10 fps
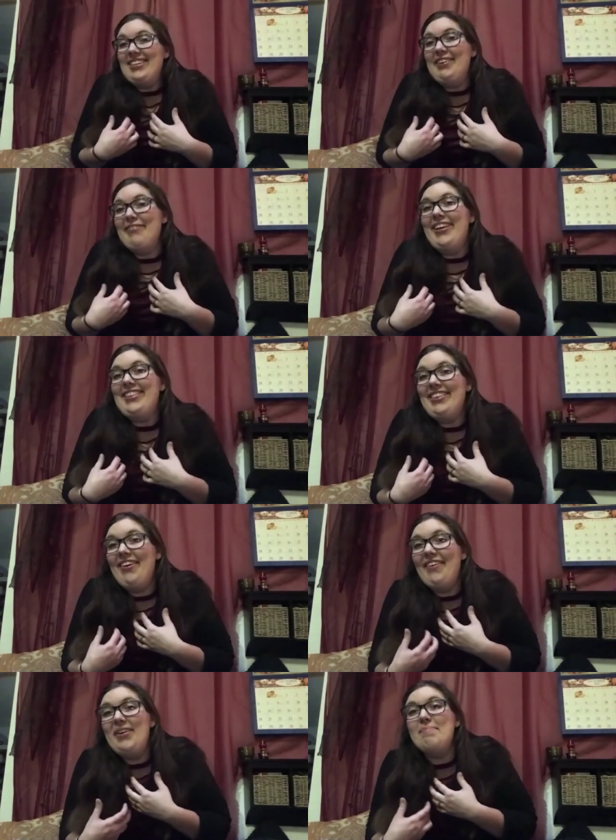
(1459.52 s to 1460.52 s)
of it,
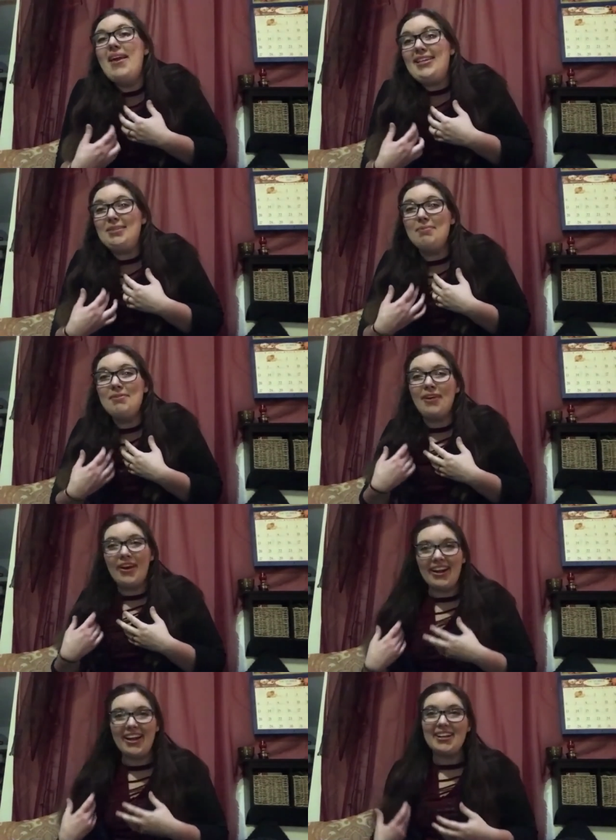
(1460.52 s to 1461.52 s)
though. It makes me
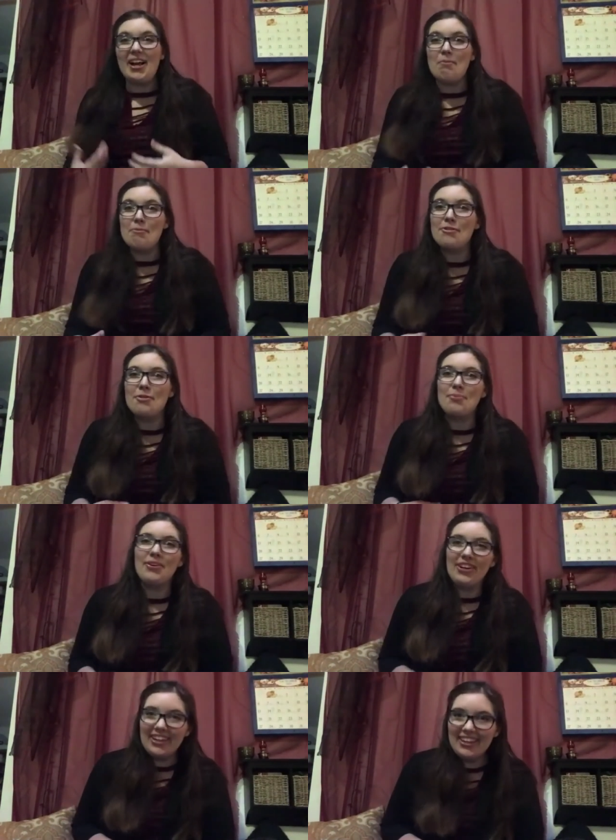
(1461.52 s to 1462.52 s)
very uncomfortable.